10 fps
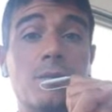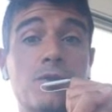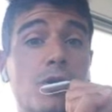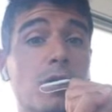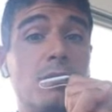
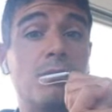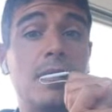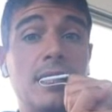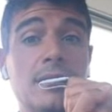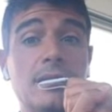joint
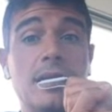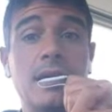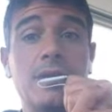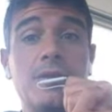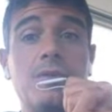plan,
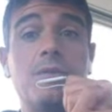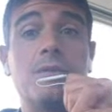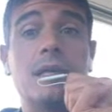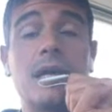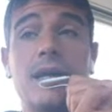and
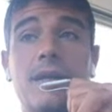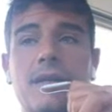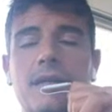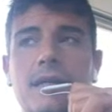you can